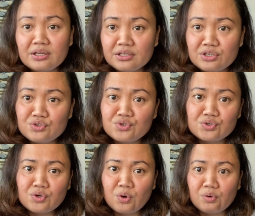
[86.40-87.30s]

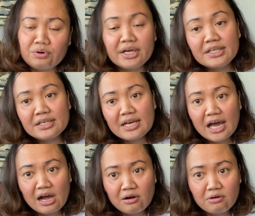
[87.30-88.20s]
So right
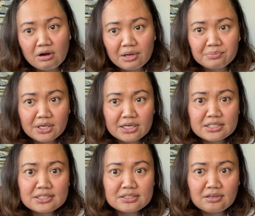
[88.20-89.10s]
now I'm gonna
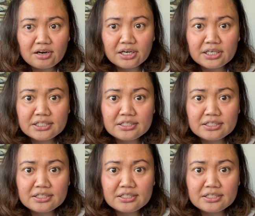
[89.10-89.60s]
start